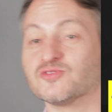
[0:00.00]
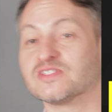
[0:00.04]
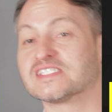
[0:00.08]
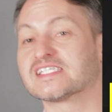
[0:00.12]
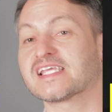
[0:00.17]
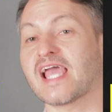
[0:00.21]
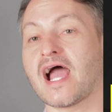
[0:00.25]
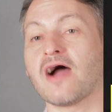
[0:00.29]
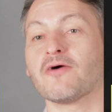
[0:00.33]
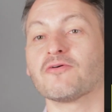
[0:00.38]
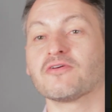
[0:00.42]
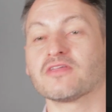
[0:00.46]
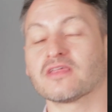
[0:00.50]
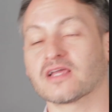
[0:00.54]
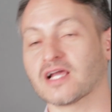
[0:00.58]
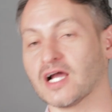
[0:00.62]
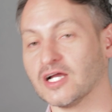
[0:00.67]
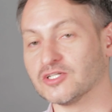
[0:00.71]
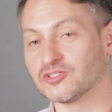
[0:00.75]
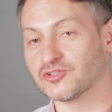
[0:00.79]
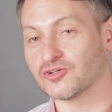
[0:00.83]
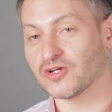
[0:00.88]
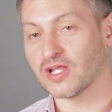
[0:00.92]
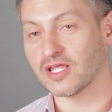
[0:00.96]
we scour the
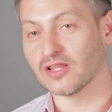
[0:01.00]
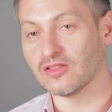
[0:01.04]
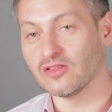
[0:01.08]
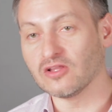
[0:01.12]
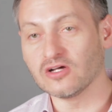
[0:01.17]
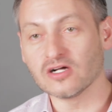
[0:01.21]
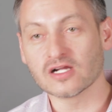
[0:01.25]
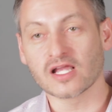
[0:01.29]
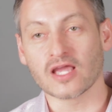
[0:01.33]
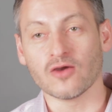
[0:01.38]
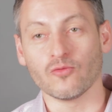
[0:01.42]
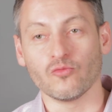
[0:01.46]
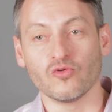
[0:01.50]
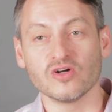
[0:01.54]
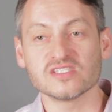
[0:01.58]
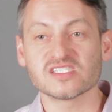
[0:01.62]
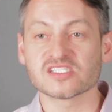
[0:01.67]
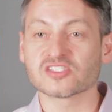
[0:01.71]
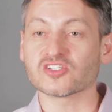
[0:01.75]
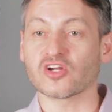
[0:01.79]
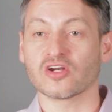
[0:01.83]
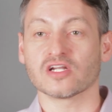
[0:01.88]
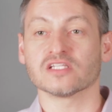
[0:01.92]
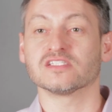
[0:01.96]
country and look at
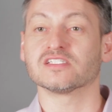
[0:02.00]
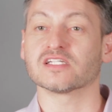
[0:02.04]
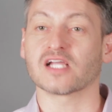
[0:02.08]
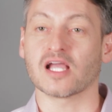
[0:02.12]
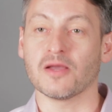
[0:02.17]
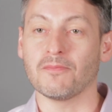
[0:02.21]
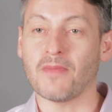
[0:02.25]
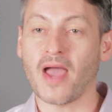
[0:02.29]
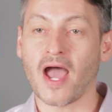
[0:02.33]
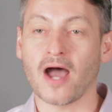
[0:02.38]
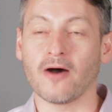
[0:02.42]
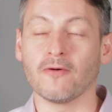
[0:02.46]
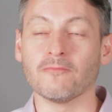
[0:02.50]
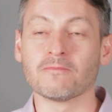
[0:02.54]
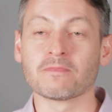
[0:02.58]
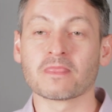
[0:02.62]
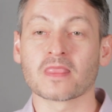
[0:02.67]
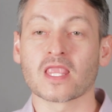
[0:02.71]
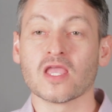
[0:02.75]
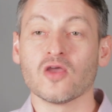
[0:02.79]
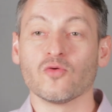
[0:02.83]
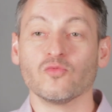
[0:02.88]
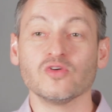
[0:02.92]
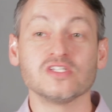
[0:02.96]
what started to come
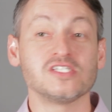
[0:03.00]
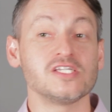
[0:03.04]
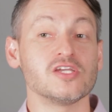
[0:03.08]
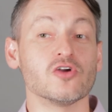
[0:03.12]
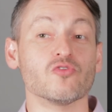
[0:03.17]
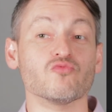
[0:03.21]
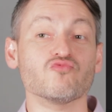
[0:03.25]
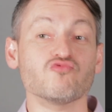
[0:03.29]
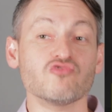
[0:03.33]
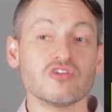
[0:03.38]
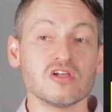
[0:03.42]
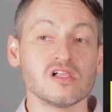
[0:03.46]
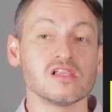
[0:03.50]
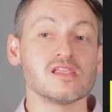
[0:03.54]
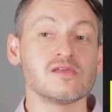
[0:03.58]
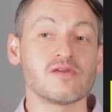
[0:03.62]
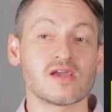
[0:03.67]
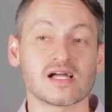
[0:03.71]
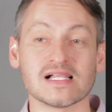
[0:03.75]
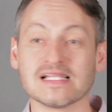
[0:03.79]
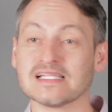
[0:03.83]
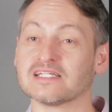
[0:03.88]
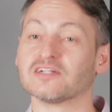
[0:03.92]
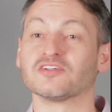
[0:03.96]
out, we see a really
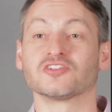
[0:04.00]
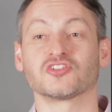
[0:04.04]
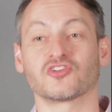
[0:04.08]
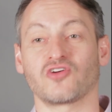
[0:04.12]
clear